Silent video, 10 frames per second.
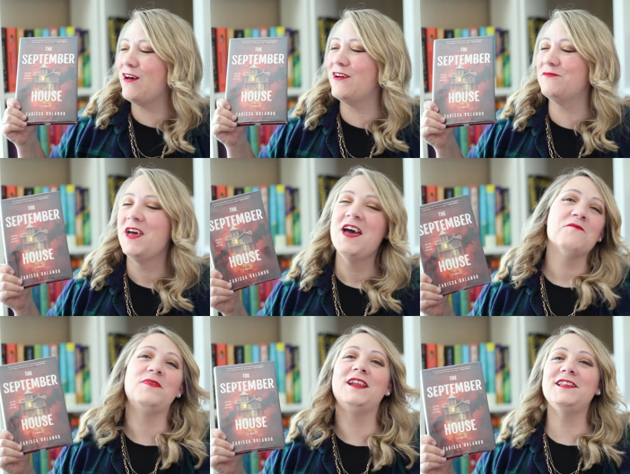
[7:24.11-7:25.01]

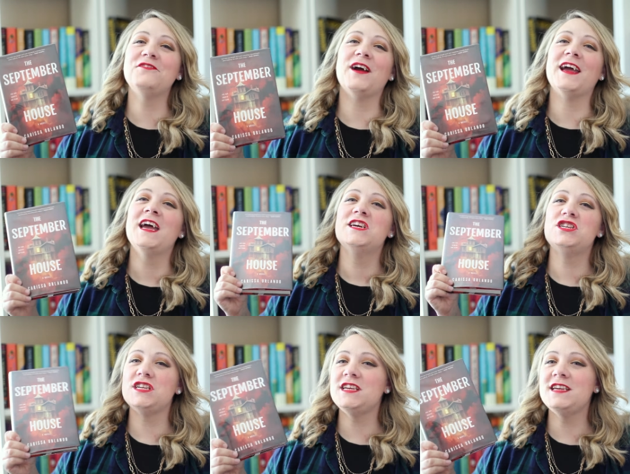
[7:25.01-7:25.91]
But anyway,
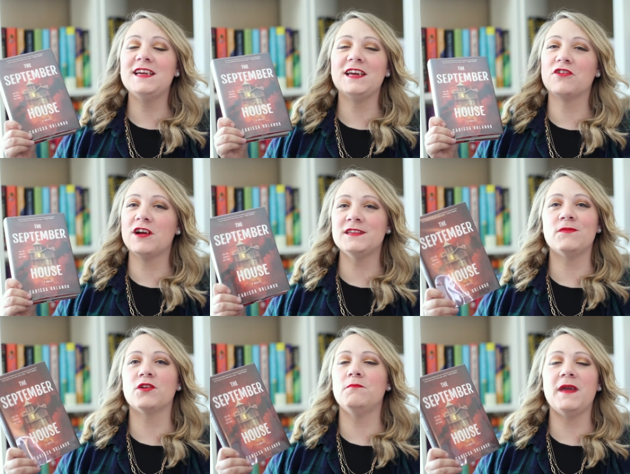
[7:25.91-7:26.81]
she and her
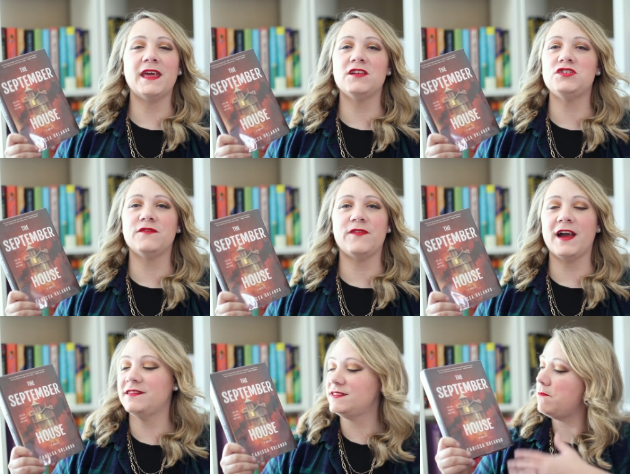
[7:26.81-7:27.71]
husband are managed to
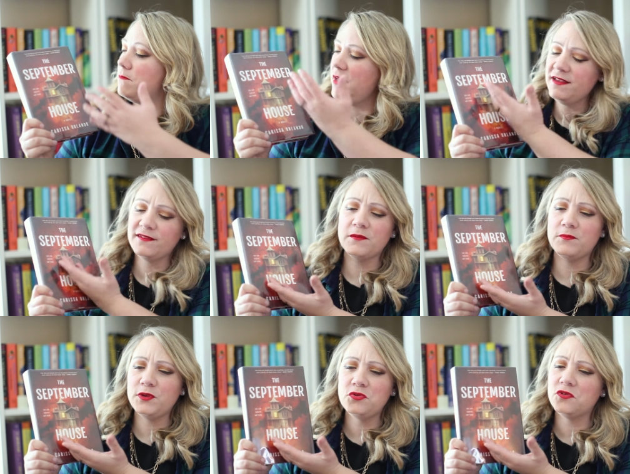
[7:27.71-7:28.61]
find this
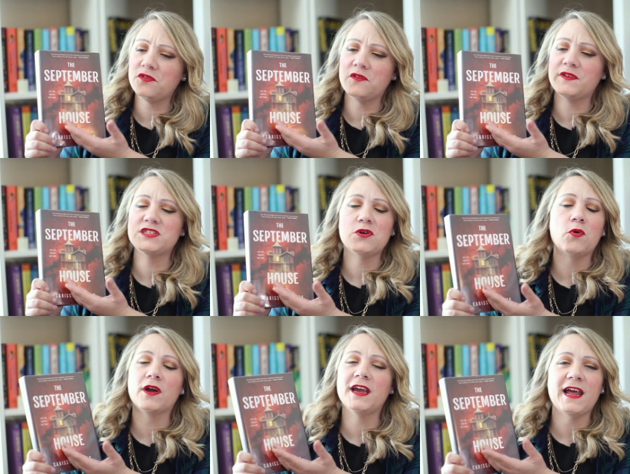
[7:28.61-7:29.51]
amazing, beautiful
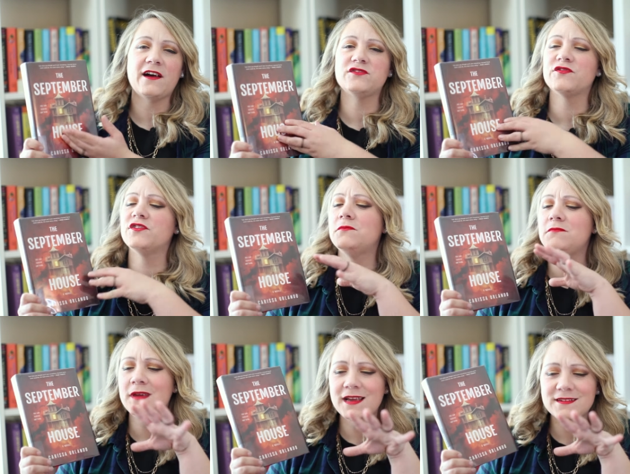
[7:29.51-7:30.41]
Victorian house for an
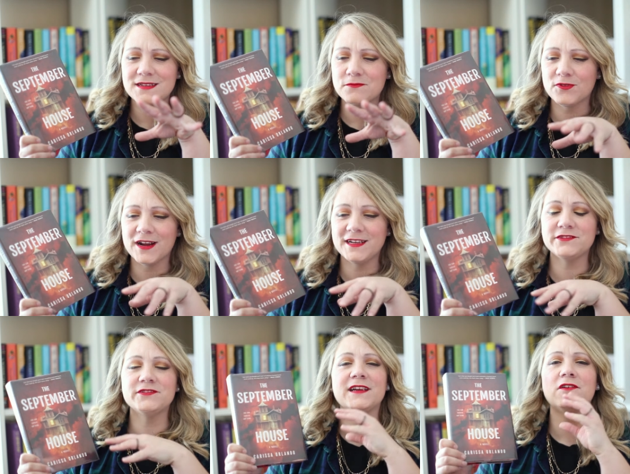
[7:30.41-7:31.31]
amazing
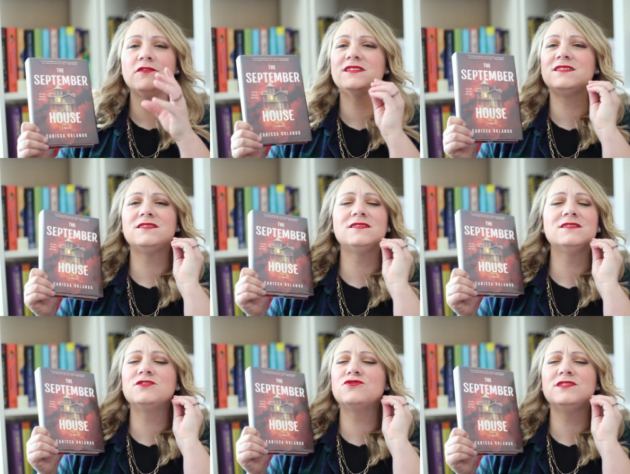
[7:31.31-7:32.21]
price. They're like, oh, this is
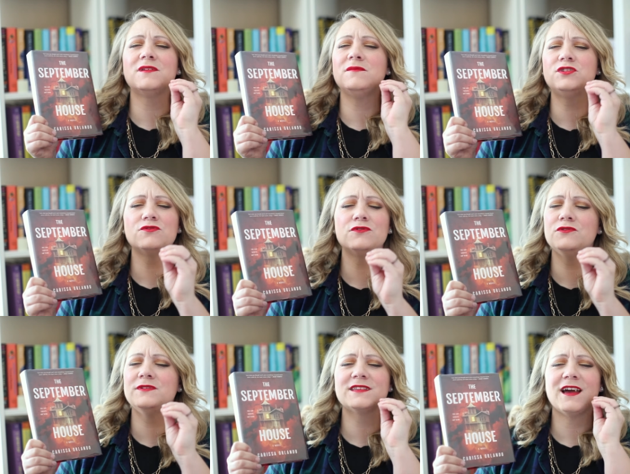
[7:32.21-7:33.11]
our dream come
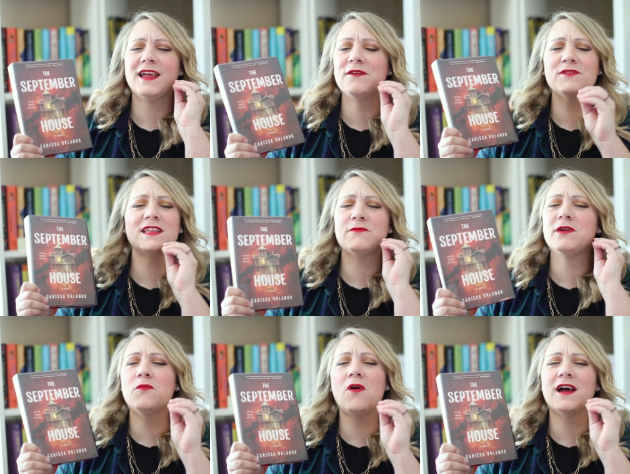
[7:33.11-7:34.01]
true. It's got everything
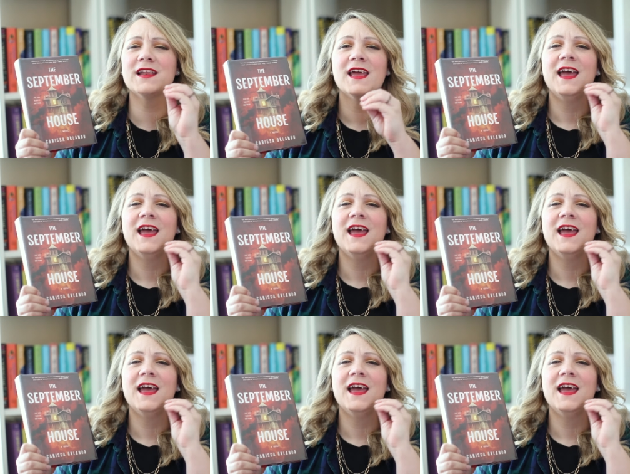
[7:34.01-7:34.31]
we want.